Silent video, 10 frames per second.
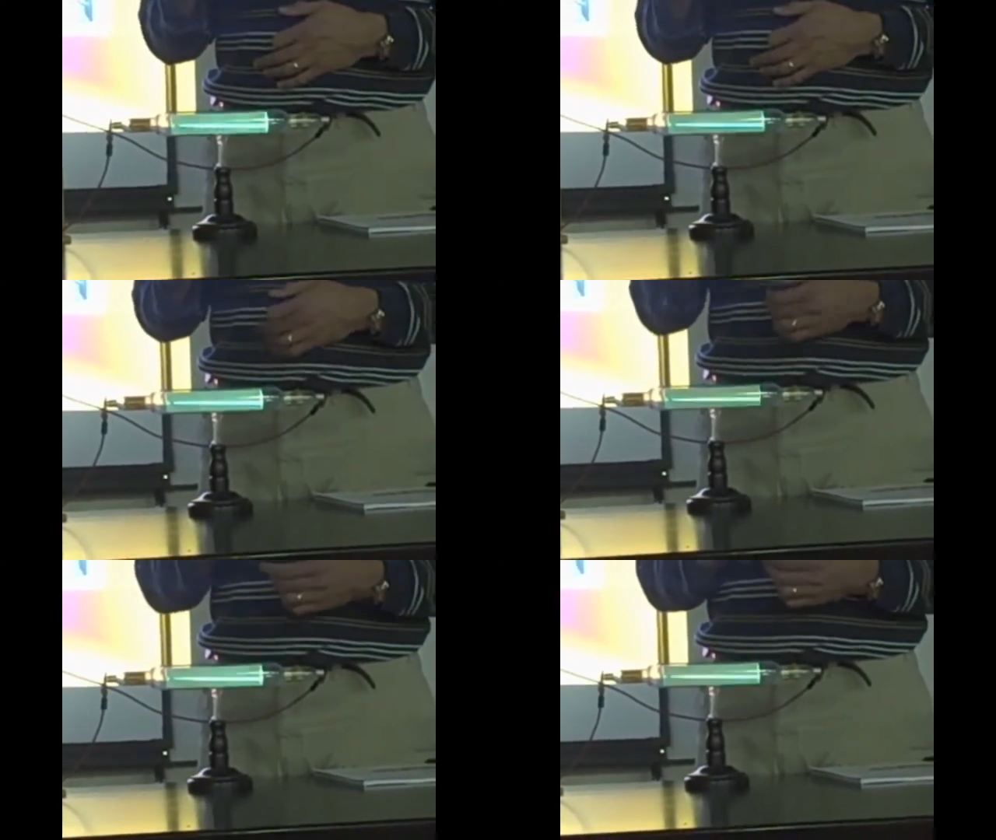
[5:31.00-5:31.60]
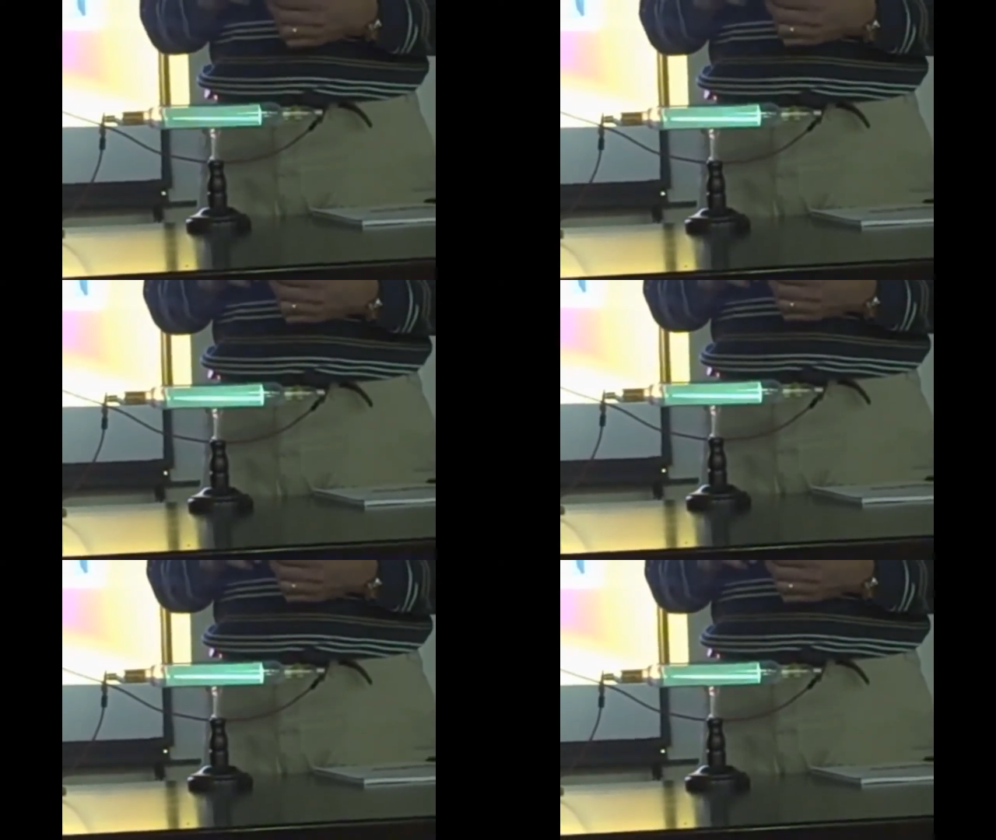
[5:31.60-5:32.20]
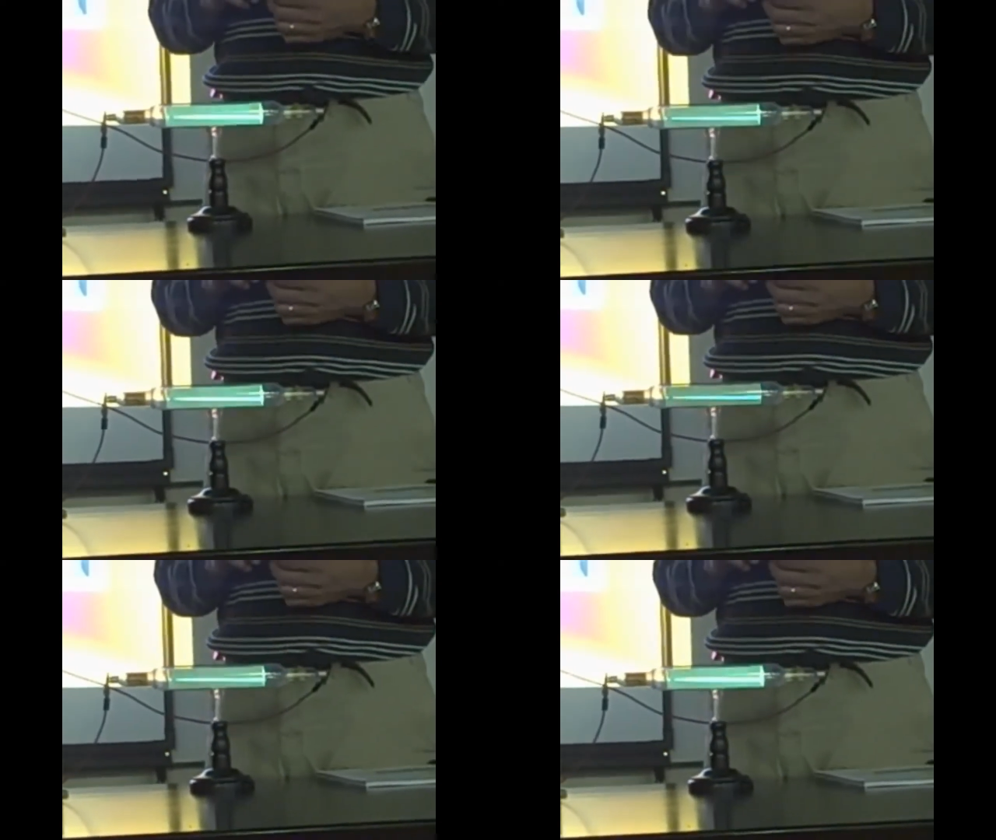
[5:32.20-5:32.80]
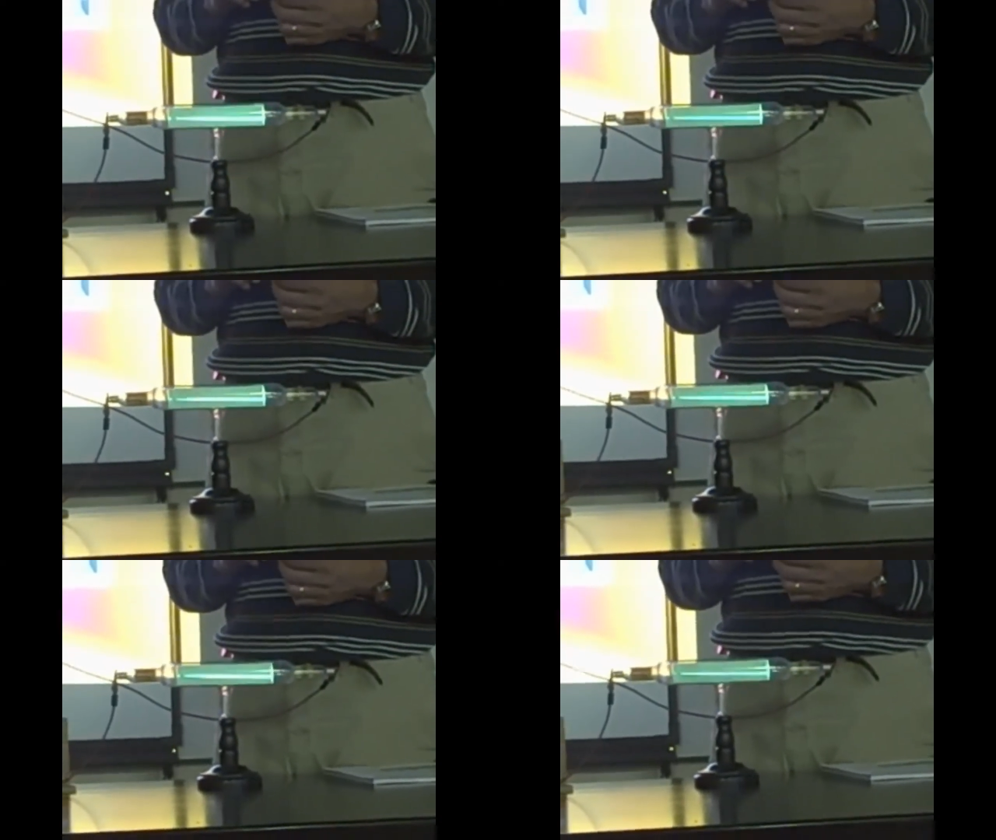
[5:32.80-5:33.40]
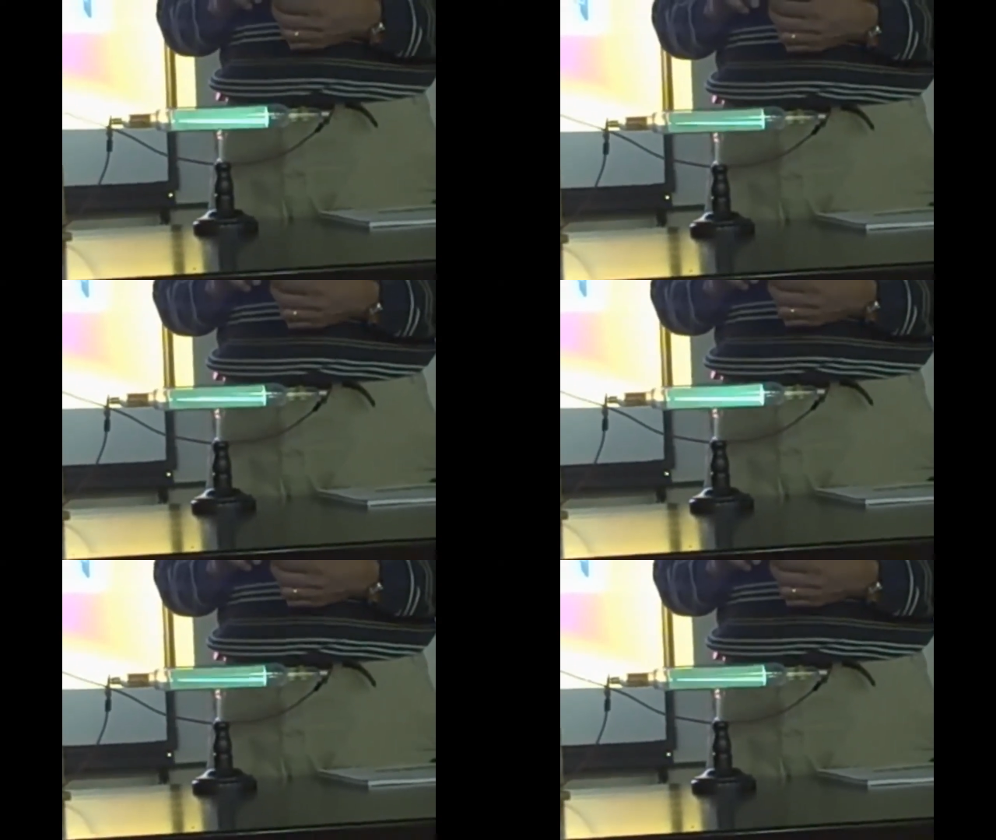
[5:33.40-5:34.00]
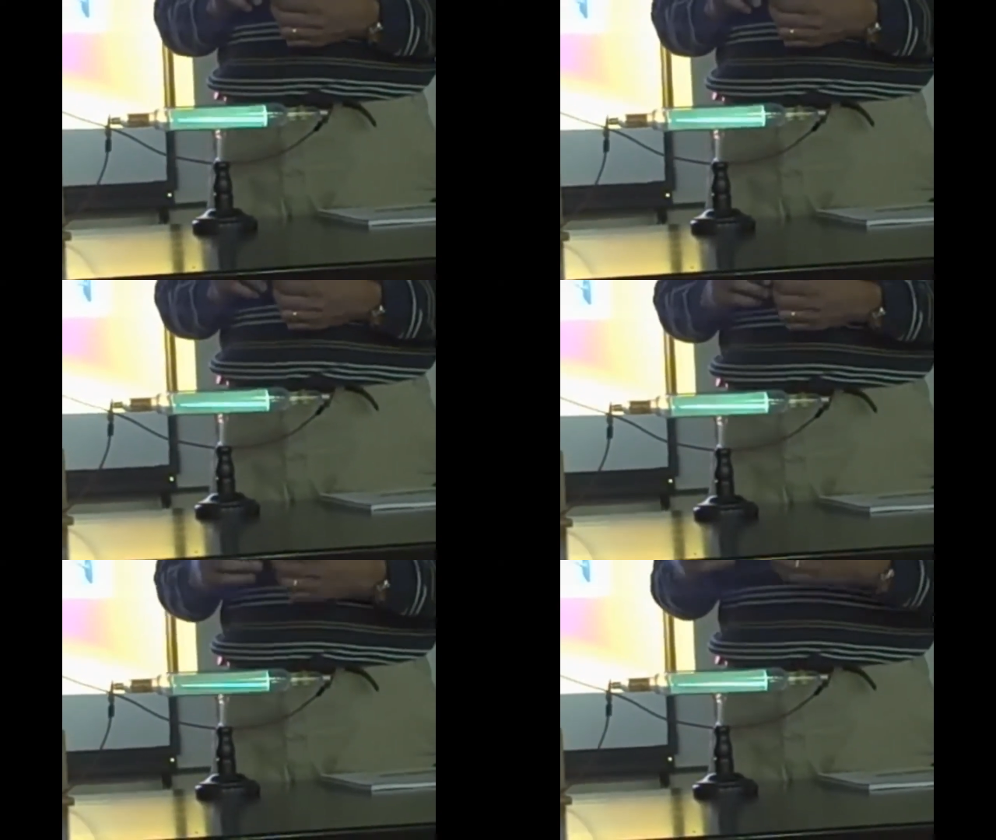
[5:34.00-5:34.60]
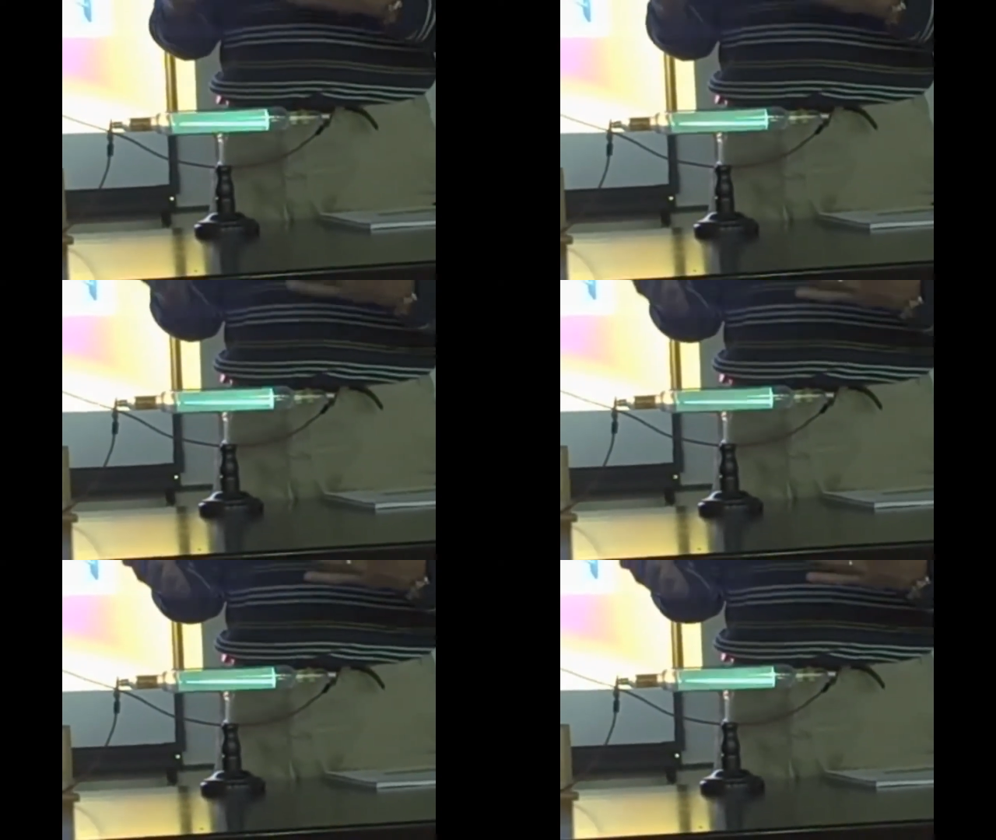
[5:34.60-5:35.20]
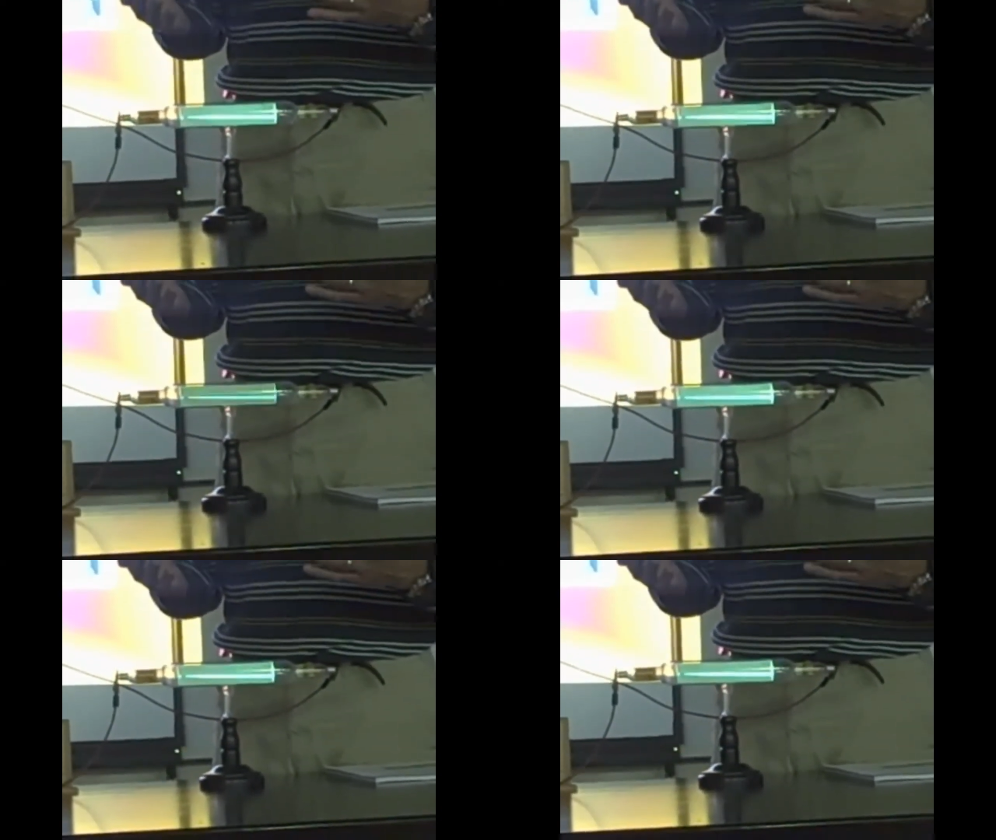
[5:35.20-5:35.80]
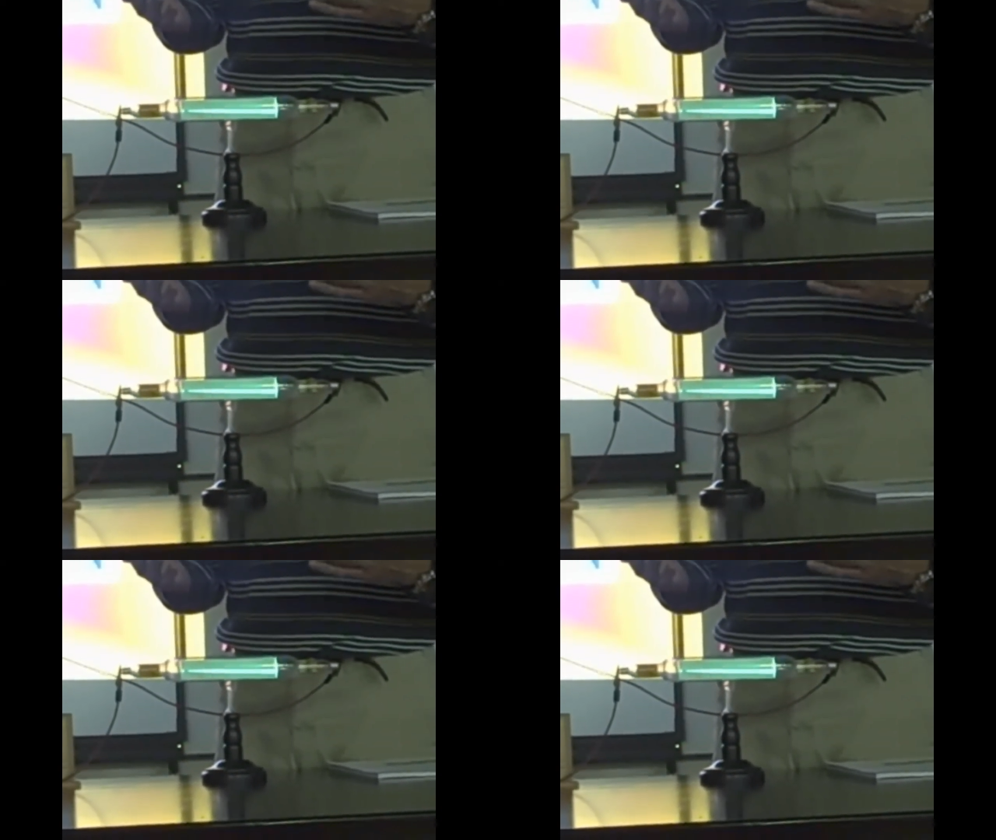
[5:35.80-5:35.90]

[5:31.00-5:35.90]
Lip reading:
(no speaker visible)